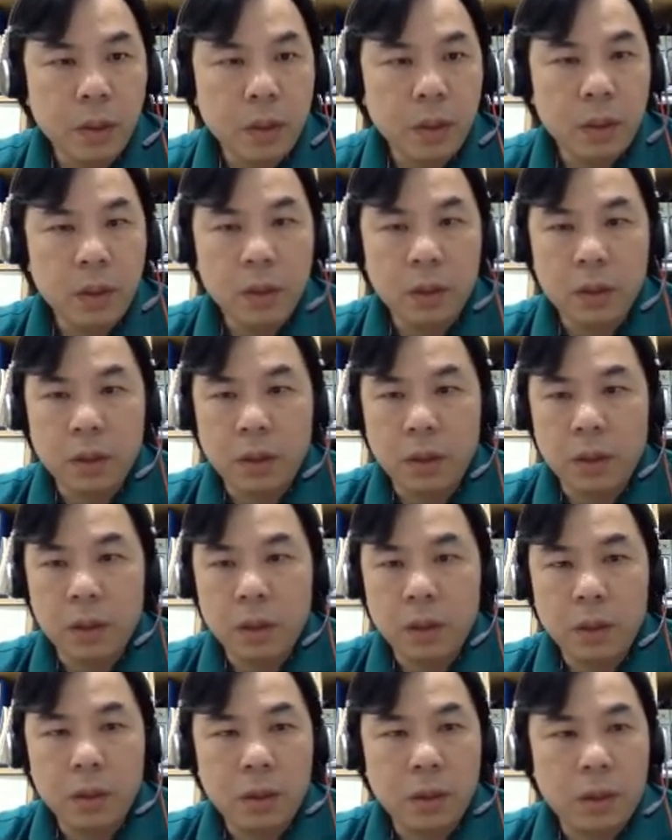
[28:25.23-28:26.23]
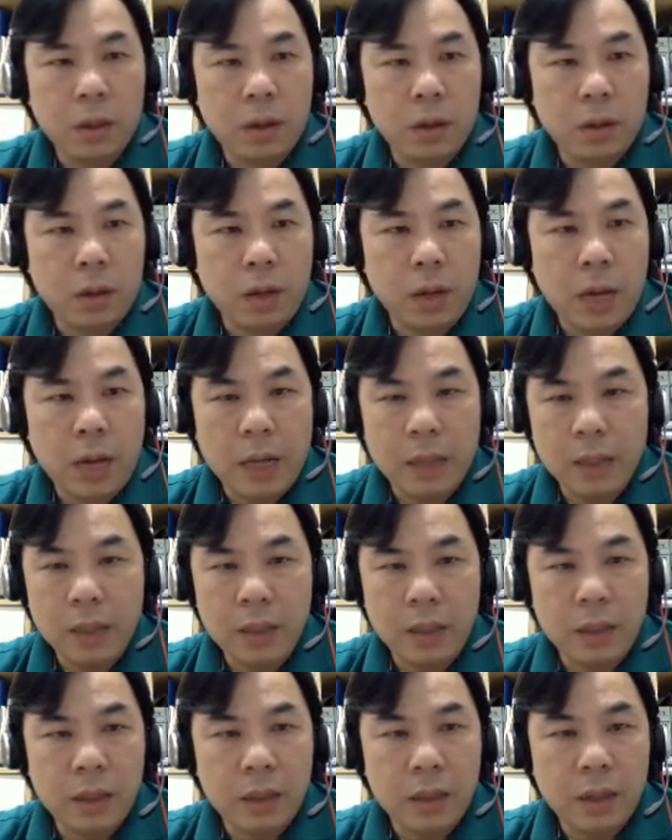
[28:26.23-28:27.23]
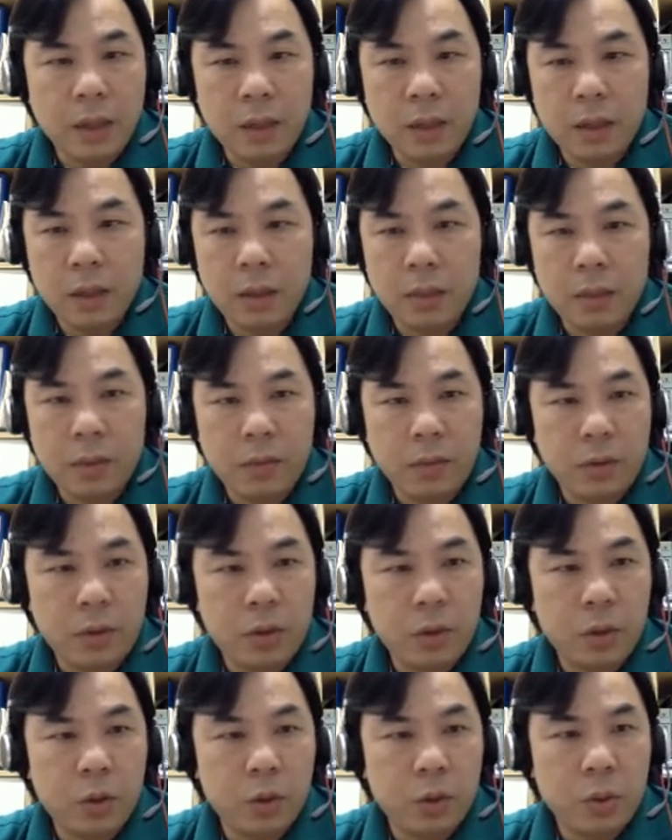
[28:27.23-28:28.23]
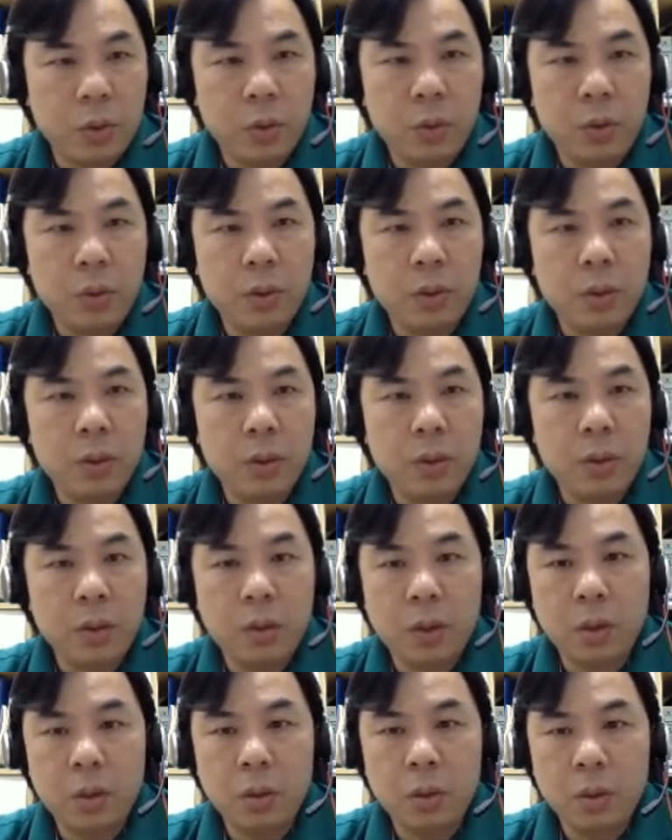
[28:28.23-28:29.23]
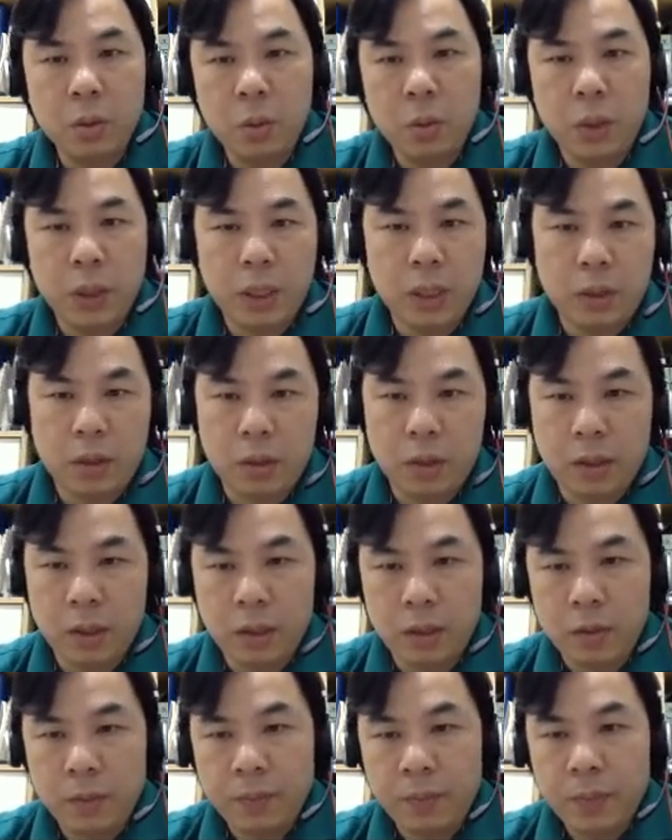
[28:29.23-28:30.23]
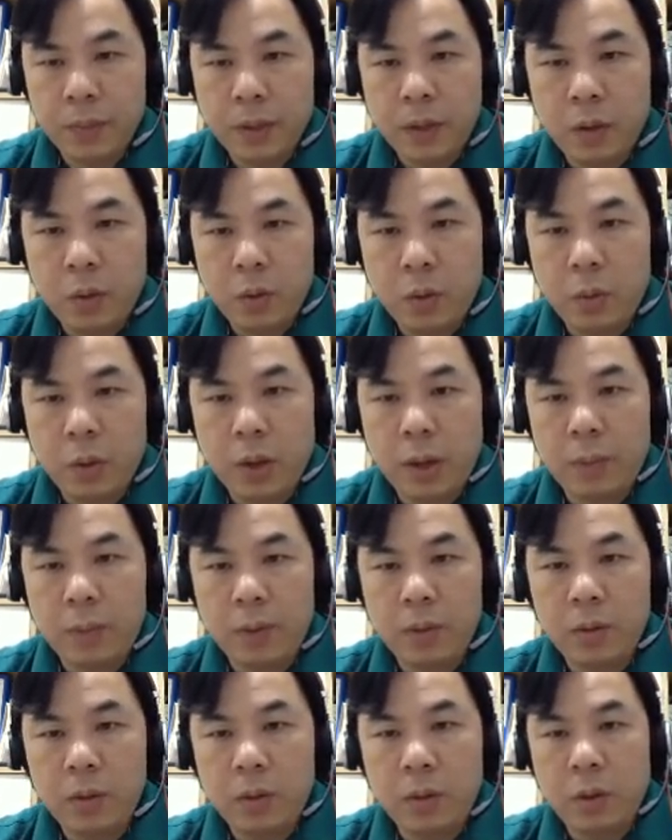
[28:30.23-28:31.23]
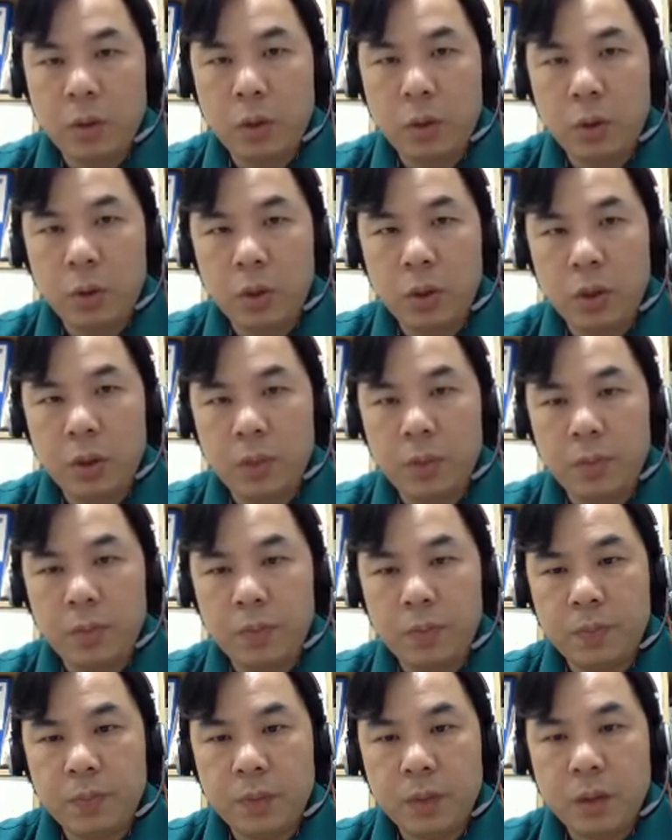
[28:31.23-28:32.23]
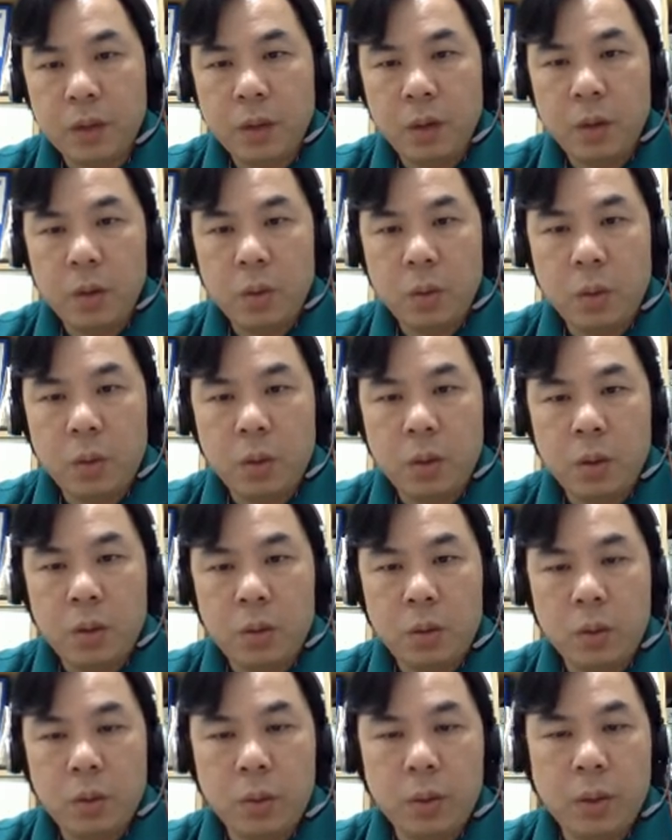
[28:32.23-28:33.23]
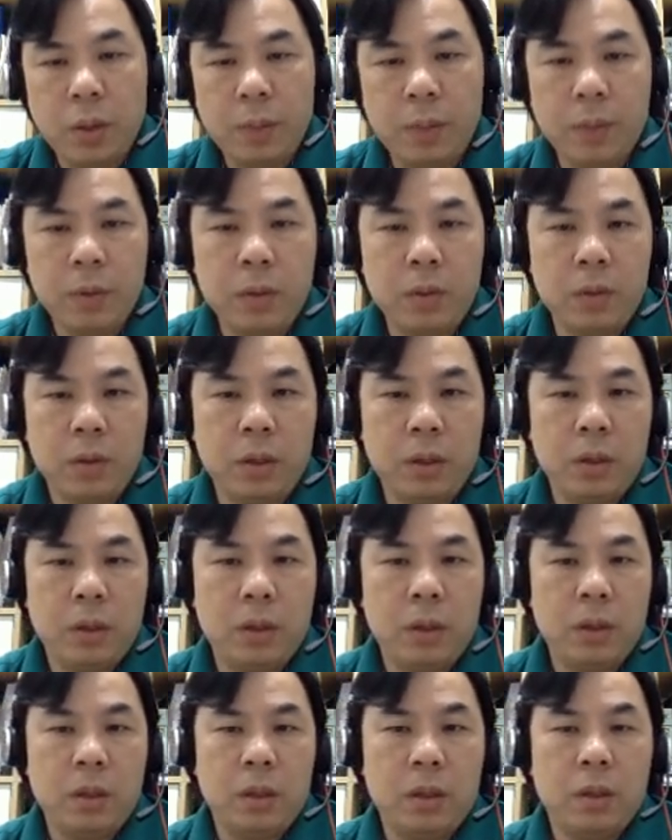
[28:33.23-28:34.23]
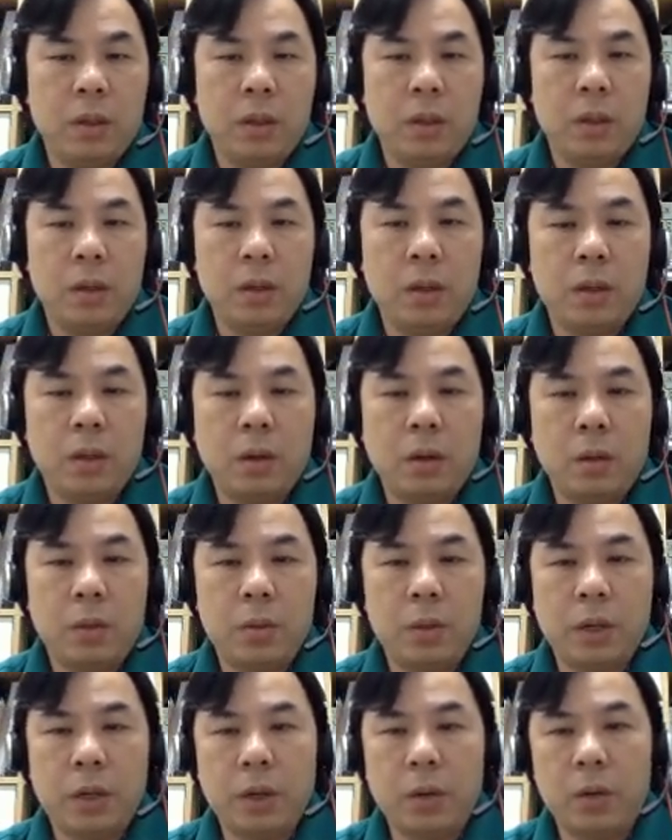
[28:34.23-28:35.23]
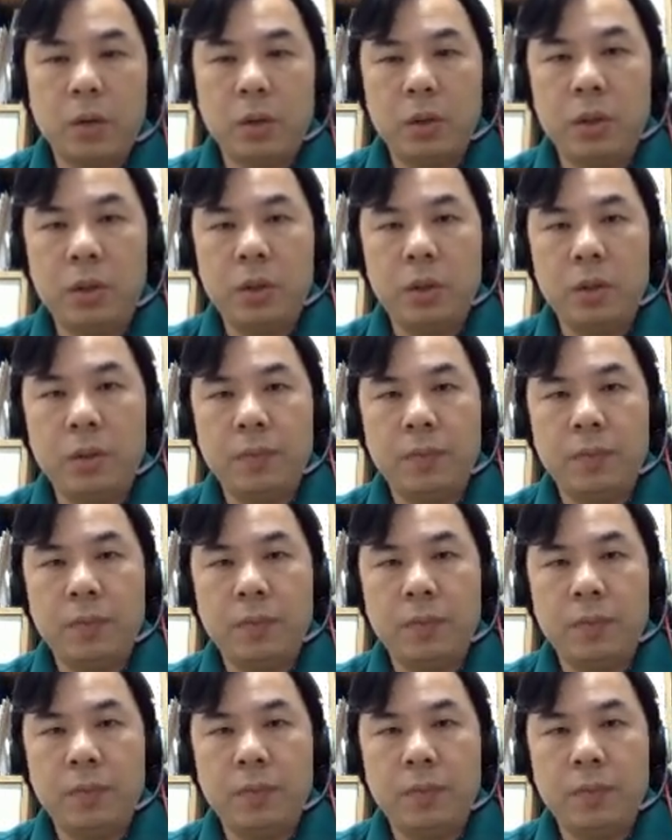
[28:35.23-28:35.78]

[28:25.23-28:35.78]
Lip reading: Okay. Now, other than that, before I show you, you can also work out like what will happen to the origin. What will happen to the object origin